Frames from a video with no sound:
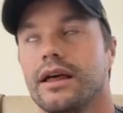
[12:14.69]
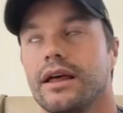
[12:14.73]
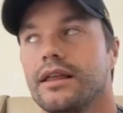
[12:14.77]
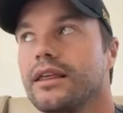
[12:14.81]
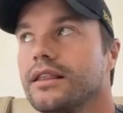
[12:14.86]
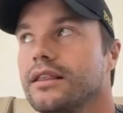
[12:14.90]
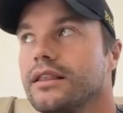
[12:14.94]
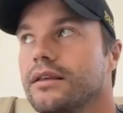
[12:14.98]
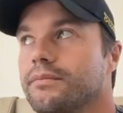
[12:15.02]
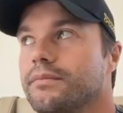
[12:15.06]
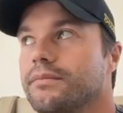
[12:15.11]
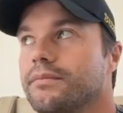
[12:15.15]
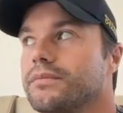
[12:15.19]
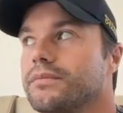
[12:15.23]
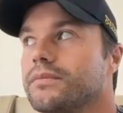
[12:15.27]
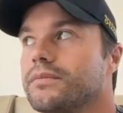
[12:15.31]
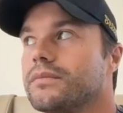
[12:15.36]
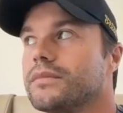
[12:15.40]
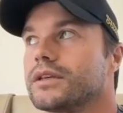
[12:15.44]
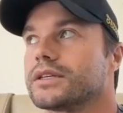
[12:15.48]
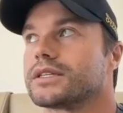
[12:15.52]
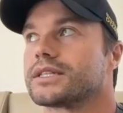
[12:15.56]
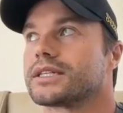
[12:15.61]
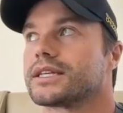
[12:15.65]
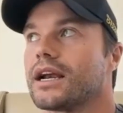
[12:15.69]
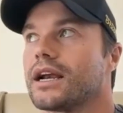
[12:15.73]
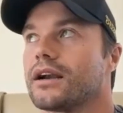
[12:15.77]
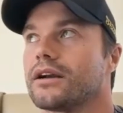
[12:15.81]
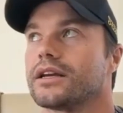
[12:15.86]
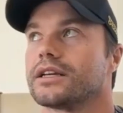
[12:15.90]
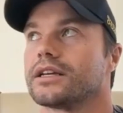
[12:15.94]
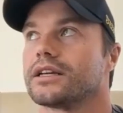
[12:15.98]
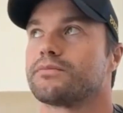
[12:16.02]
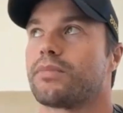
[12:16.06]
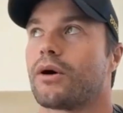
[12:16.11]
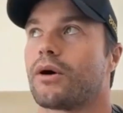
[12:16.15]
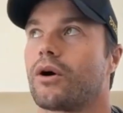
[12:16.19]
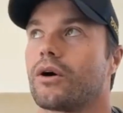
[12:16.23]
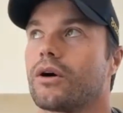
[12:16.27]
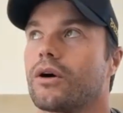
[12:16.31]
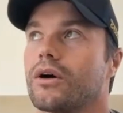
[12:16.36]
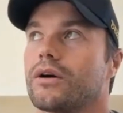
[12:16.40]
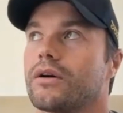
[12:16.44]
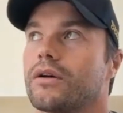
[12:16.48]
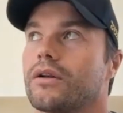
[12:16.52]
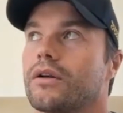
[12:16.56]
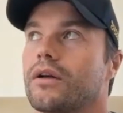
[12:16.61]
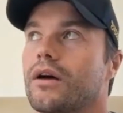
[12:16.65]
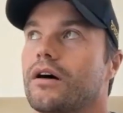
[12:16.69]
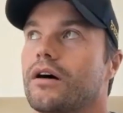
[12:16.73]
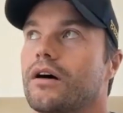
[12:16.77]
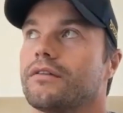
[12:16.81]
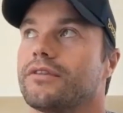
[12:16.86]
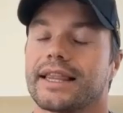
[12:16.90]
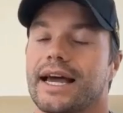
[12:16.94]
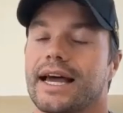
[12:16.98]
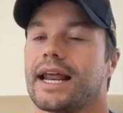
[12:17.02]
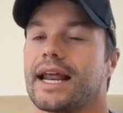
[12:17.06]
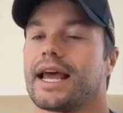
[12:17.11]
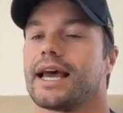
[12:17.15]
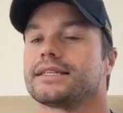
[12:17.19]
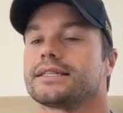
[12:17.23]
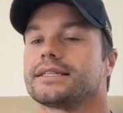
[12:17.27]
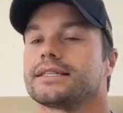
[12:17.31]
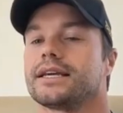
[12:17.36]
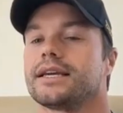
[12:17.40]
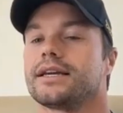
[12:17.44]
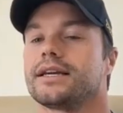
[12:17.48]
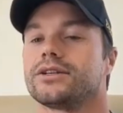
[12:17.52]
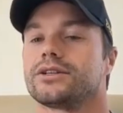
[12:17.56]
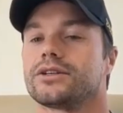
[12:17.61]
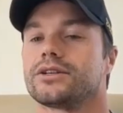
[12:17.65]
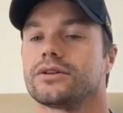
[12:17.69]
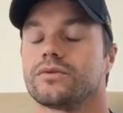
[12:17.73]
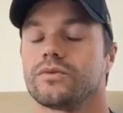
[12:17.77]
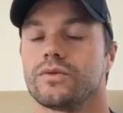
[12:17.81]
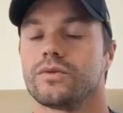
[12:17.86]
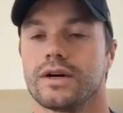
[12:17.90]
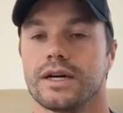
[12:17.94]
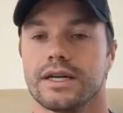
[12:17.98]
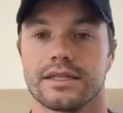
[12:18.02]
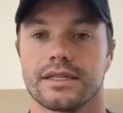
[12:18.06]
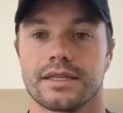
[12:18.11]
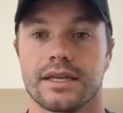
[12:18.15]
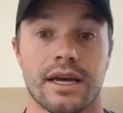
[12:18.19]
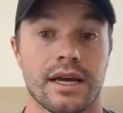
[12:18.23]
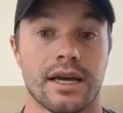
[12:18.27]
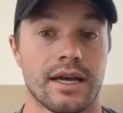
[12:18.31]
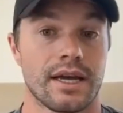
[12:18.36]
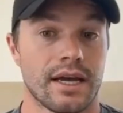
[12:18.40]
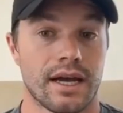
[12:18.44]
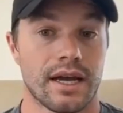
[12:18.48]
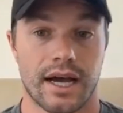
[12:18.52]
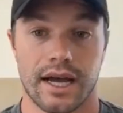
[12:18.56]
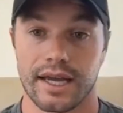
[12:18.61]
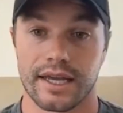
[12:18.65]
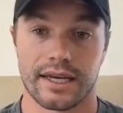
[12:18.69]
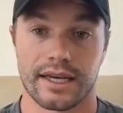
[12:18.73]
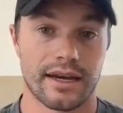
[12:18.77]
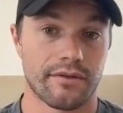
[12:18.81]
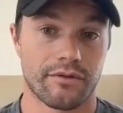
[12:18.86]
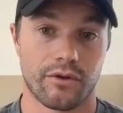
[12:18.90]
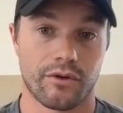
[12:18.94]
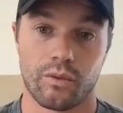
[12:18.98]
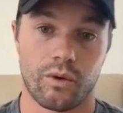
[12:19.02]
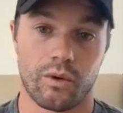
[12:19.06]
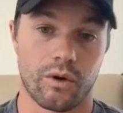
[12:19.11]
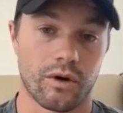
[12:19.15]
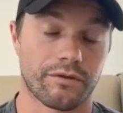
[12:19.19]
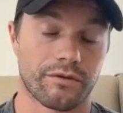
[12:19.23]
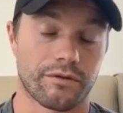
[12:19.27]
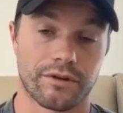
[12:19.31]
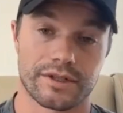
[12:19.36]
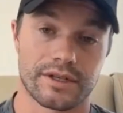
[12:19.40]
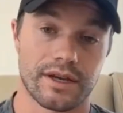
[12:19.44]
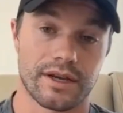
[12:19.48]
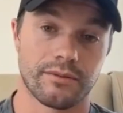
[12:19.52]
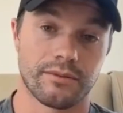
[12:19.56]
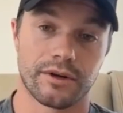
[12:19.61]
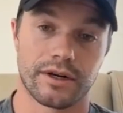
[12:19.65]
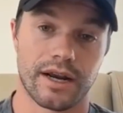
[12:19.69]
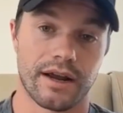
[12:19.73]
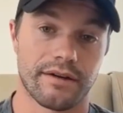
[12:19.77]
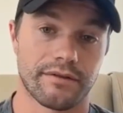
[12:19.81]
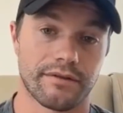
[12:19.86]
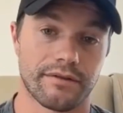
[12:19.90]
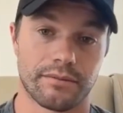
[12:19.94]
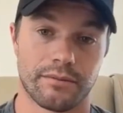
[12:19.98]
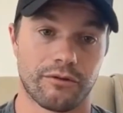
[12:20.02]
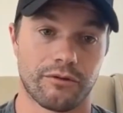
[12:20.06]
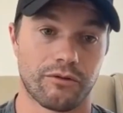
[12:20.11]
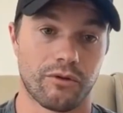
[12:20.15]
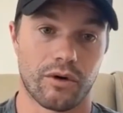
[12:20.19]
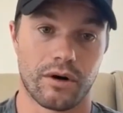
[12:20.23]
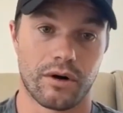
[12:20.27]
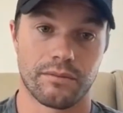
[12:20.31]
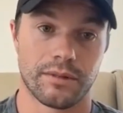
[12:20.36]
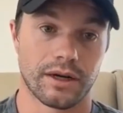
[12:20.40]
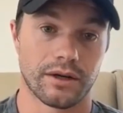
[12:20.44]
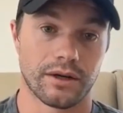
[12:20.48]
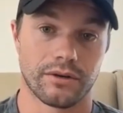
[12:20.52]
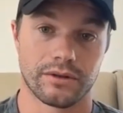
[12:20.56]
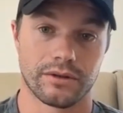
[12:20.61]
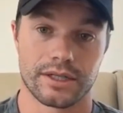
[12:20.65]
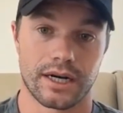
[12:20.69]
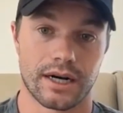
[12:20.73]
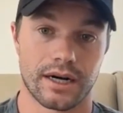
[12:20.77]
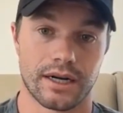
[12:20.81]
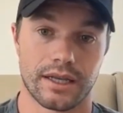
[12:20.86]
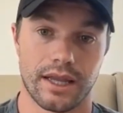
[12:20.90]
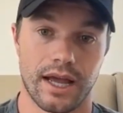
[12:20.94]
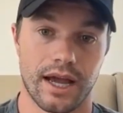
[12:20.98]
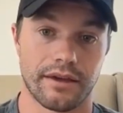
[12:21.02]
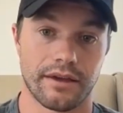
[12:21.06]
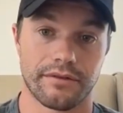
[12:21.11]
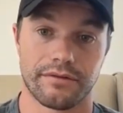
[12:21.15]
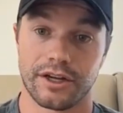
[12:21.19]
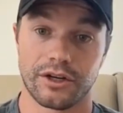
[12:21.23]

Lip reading: I think the scariest part of that hesitation was I had never worked for someone ever before in my whole entire life.